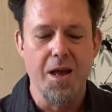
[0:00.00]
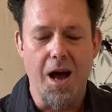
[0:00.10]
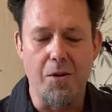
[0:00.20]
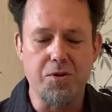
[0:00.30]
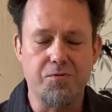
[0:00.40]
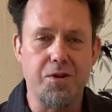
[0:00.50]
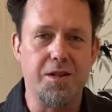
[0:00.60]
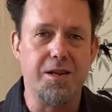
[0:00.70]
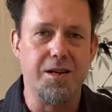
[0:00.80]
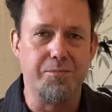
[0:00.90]
I was
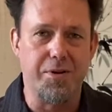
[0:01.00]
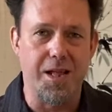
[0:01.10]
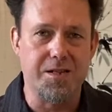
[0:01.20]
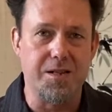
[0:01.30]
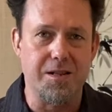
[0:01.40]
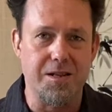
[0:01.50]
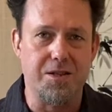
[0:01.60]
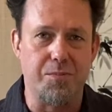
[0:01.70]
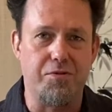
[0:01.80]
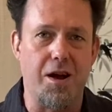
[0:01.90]
really pleasantly
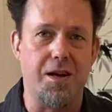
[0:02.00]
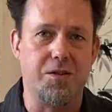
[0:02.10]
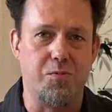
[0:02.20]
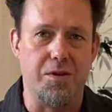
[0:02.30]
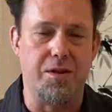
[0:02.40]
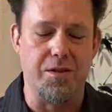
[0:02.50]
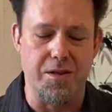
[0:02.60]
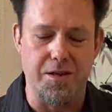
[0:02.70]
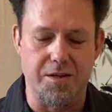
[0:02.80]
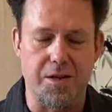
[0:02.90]
surprised with
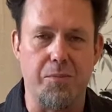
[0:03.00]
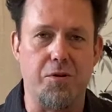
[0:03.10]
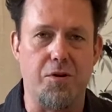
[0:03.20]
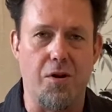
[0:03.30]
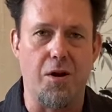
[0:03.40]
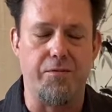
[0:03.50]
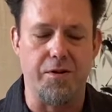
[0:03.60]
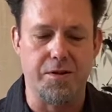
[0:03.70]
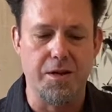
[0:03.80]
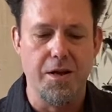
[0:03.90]
the summer
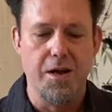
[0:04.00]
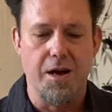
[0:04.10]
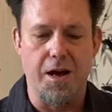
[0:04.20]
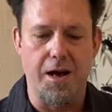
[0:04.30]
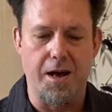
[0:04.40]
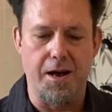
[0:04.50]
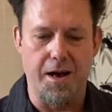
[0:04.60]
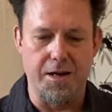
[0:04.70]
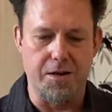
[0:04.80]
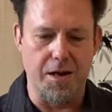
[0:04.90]
harvest.
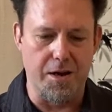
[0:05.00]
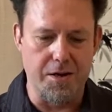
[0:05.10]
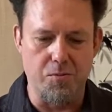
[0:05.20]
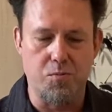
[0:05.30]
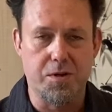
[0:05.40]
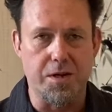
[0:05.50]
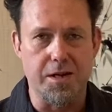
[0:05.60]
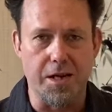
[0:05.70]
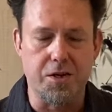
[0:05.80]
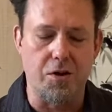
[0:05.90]
I didn't
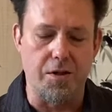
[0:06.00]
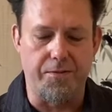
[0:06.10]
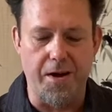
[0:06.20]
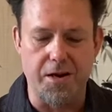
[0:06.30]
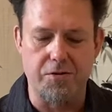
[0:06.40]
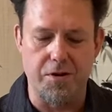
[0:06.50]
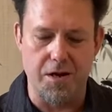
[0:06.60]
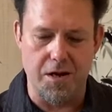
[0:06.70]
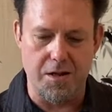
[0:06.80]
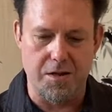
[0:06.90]
get to go to the factory.
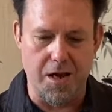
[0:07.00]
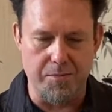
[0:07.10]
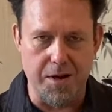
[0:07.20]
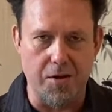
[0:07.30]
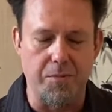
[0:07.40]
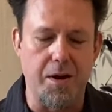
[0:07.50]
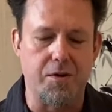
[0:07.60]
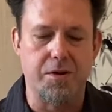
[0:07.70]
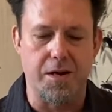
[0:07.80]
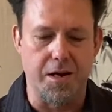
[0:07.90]
It came down the mountain.